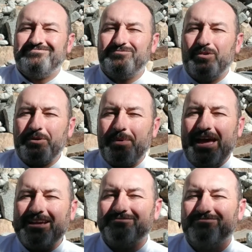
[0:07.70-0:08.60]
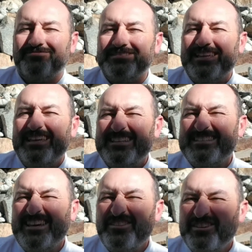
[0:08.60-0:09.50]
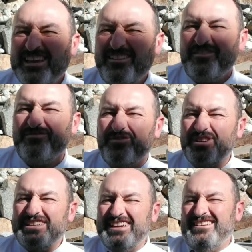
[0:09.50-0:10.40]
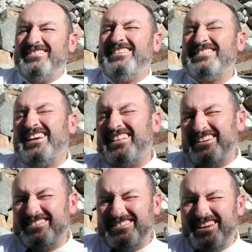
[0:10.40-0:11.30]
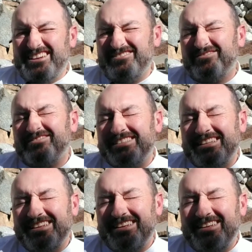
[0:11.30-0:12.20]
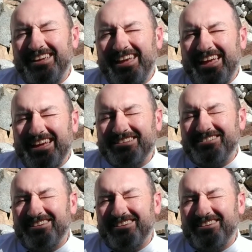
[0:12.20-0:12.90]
Welcome back. Southern California has got a lot of sun and